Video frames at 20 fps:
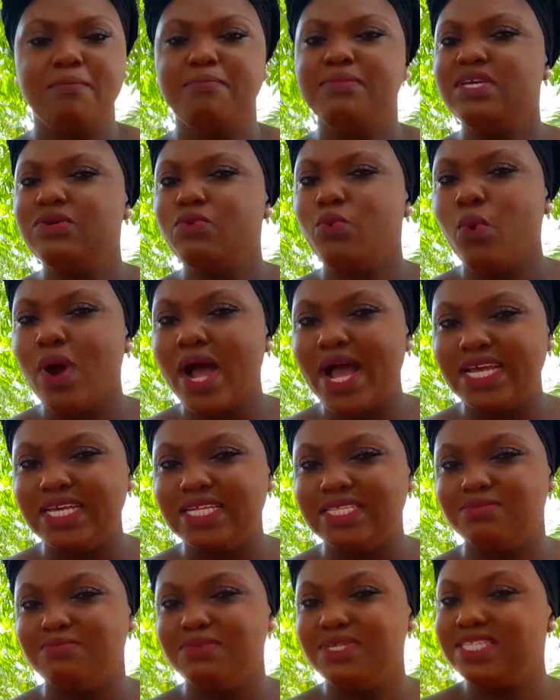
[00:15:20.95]
Be
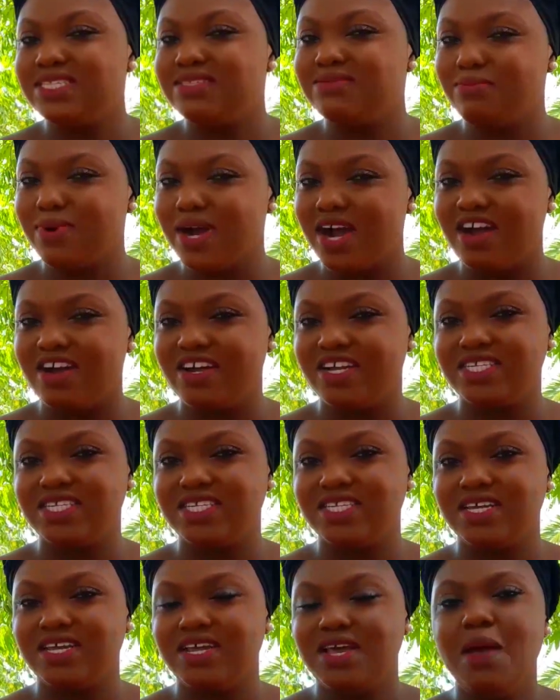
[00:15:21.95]
wise, be smart,
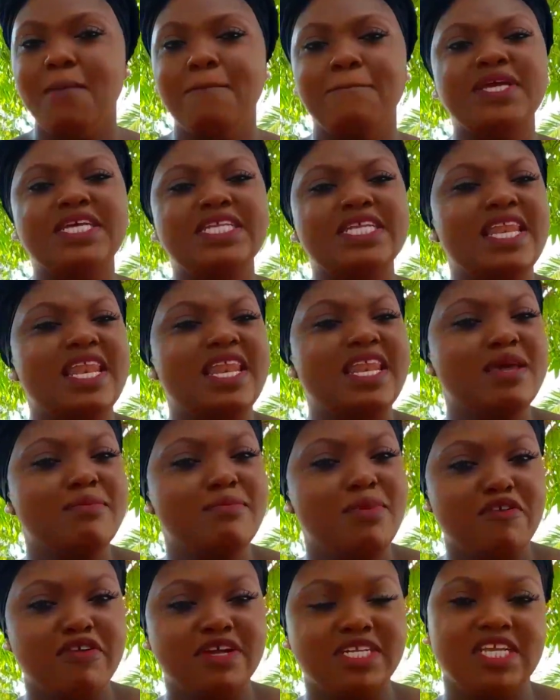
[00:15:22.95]
be
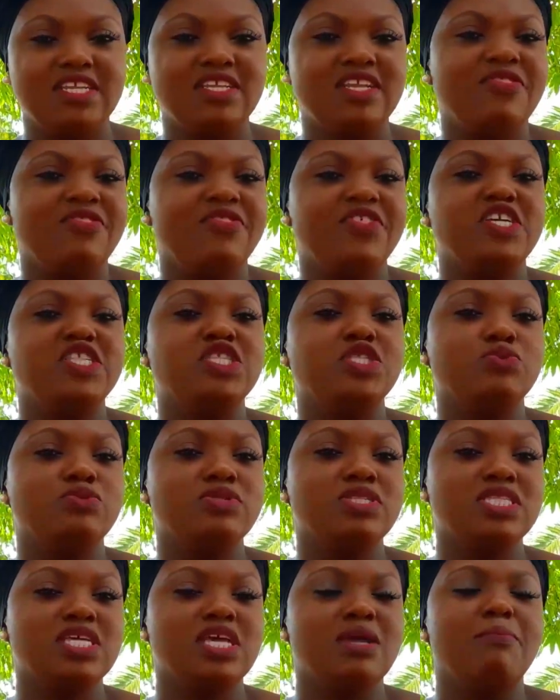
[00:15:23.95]
deliberate in the things you
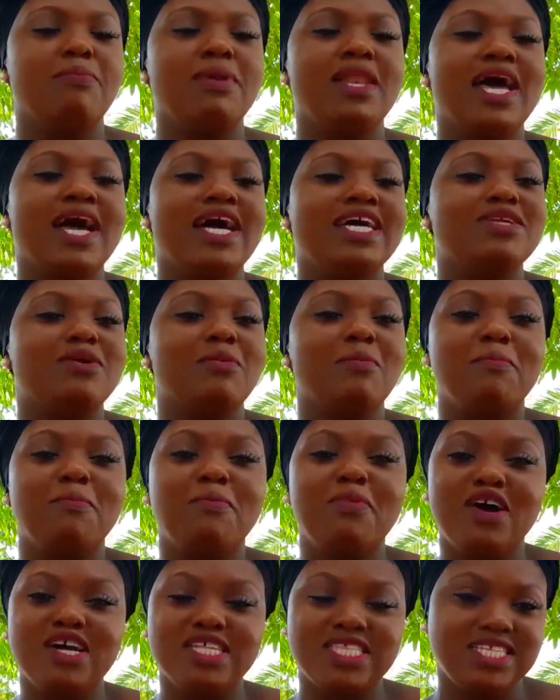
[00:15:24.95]
say. Plant
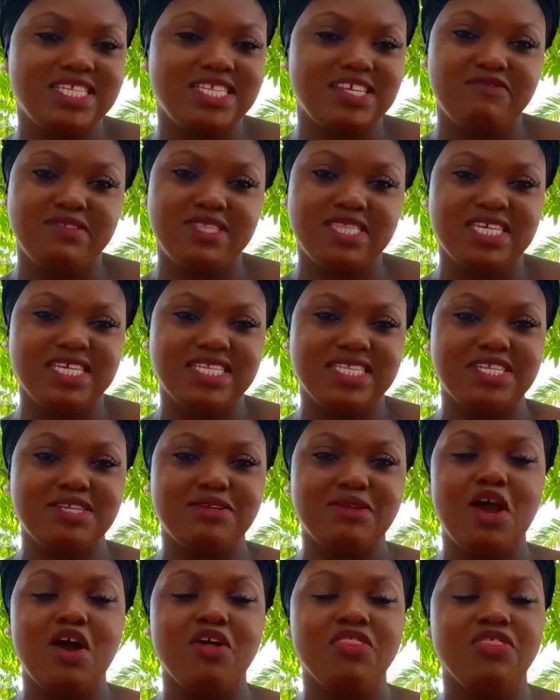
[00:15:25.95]
positive seeds in